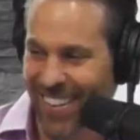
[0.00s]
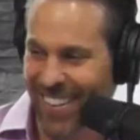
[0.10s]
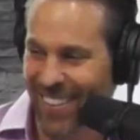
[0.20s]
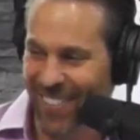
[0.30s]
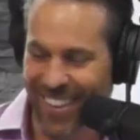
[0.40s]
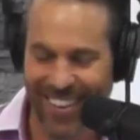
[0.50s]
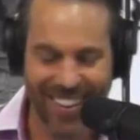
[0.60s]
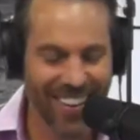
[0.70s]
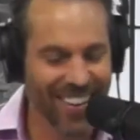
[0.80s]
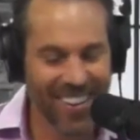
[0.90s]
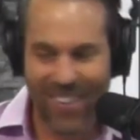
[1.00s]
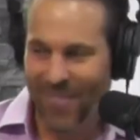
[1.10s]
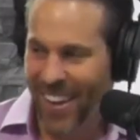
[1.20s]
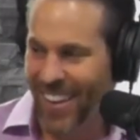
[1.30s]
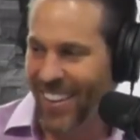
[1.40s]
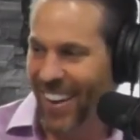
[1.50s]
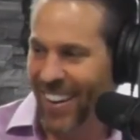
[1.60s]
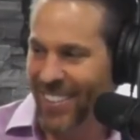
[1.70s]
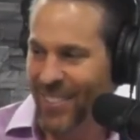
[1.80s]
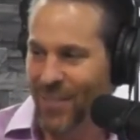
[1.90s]
it, and I'm like, man,
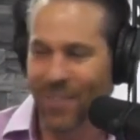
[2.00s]
I just